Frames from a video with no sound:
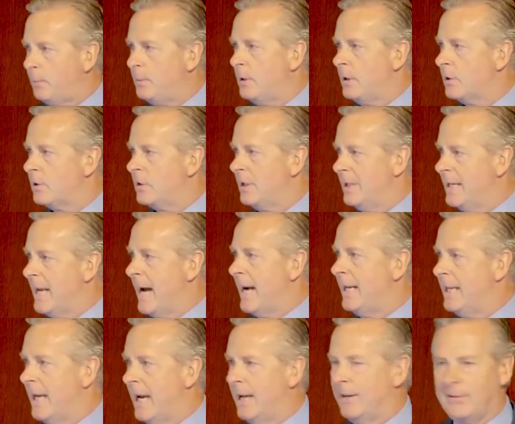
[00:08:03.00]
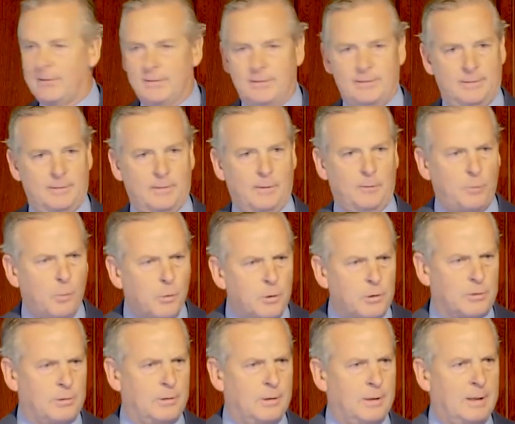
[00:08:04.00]
up years in 98. Of
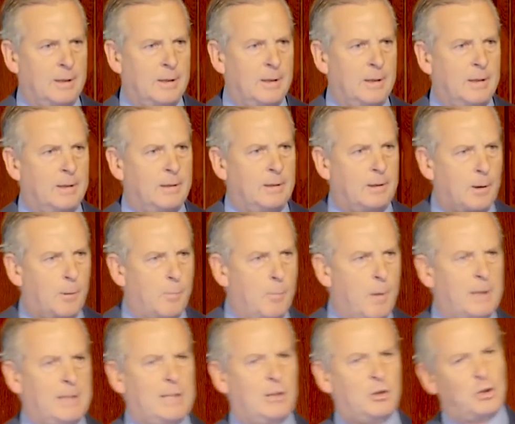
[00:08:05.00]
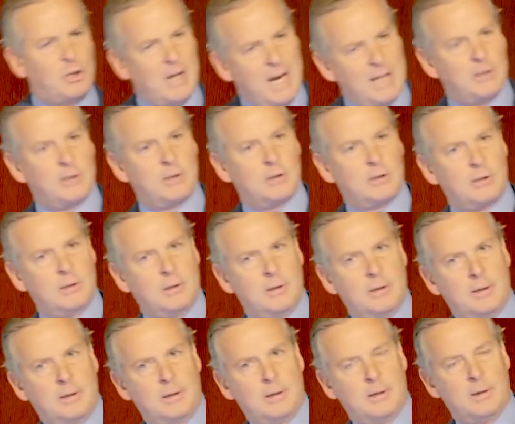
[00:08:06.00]
course, you know, money chases
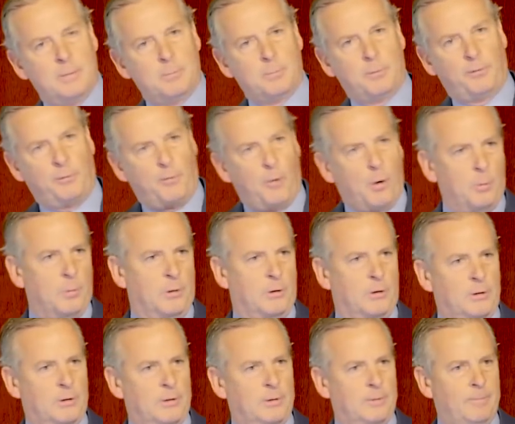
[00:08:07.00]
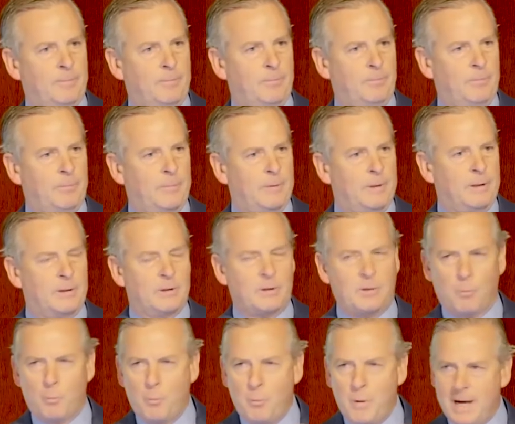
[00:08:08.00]
performance. It's
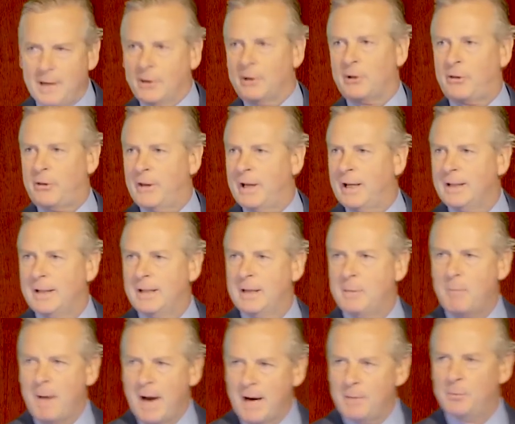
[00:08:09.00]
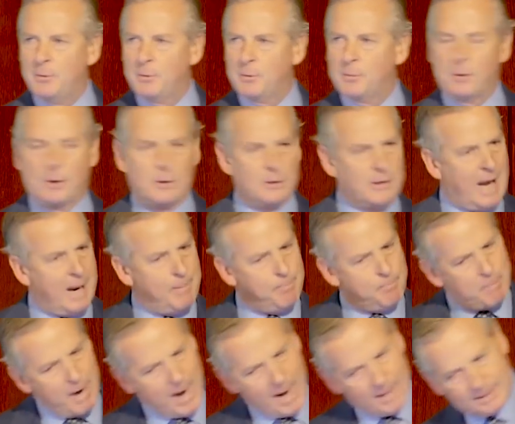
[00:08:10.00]
the weirdest thing in my view because I
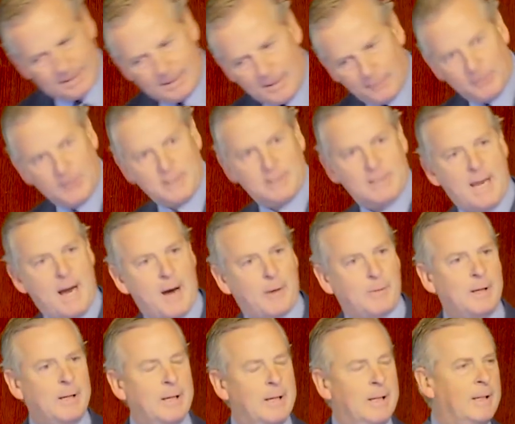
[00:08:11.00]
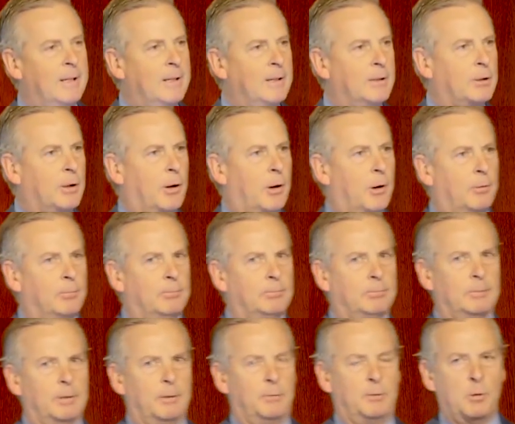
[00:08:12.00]
buy stuff that's down. So
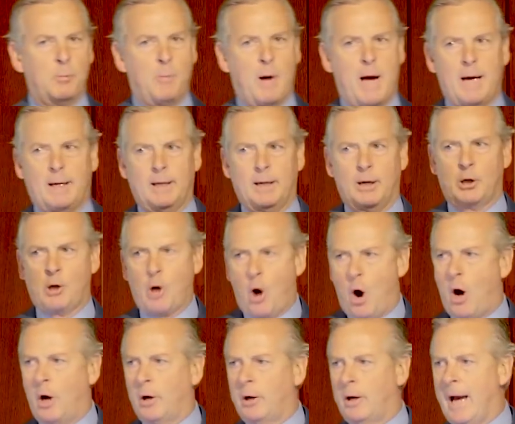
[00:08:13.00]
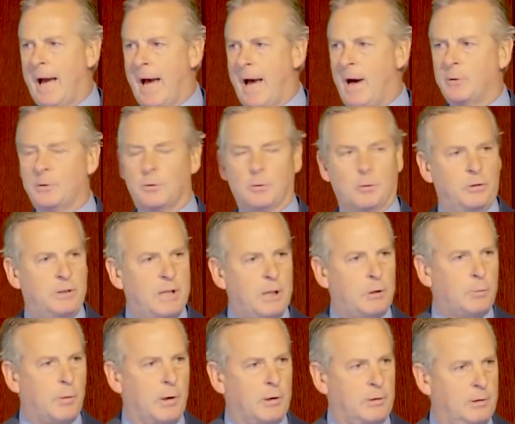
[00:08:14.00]
if you buy a car, a house, or a
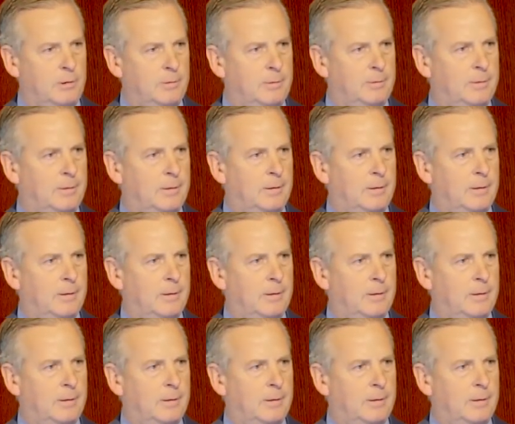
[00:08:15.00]
dishwasher,